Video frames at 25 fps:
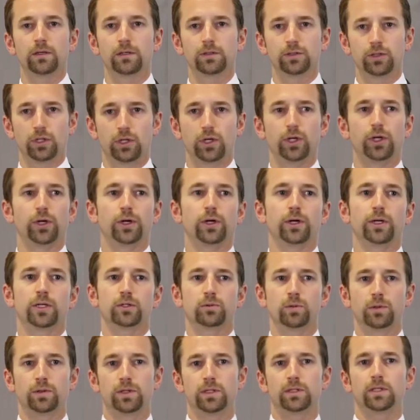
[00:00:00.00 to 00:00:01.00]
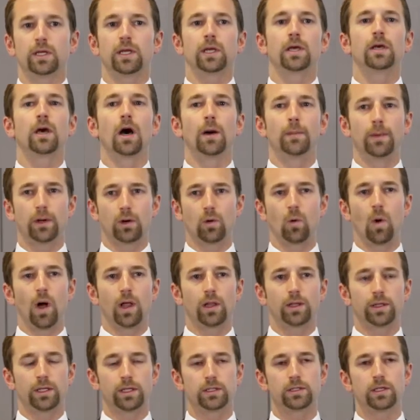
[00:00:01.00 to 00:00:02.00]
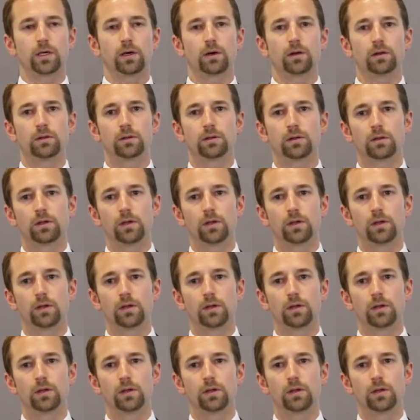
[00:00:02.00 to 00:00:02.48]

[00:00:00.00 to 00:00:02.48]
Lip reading: securities with this income and quality tilt.